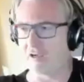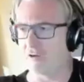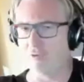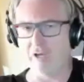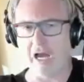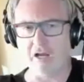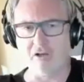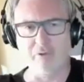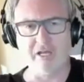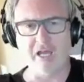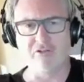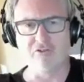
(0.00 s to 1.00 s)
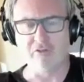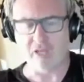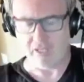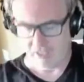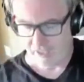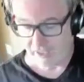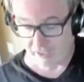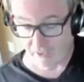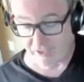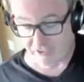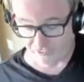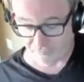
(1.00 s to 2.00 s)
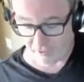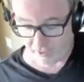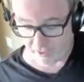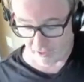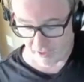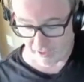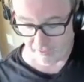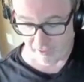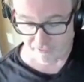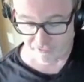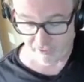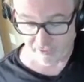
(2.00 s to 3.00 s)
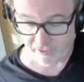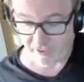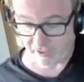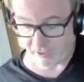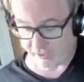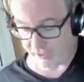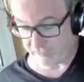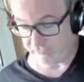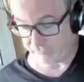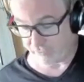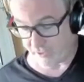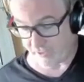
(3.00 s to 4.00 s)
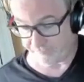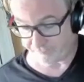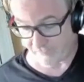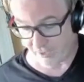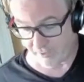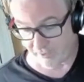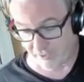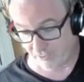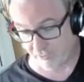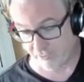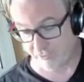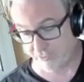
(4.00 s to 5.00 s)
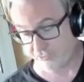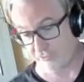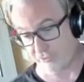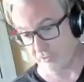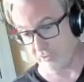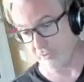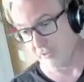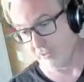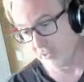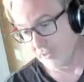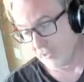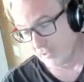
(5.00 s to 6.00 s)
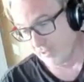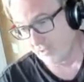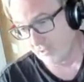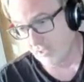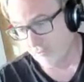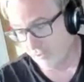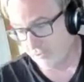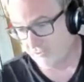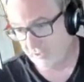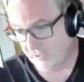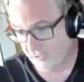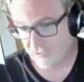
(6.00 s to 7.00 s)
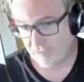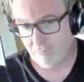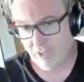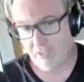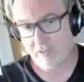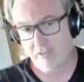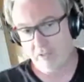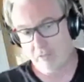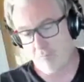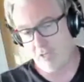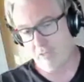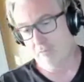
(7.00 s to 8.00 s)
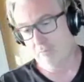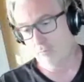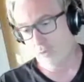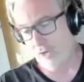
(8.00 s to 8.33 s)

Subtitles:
How come we can't do that? I started getting a lot of heroes. Rick D's among them way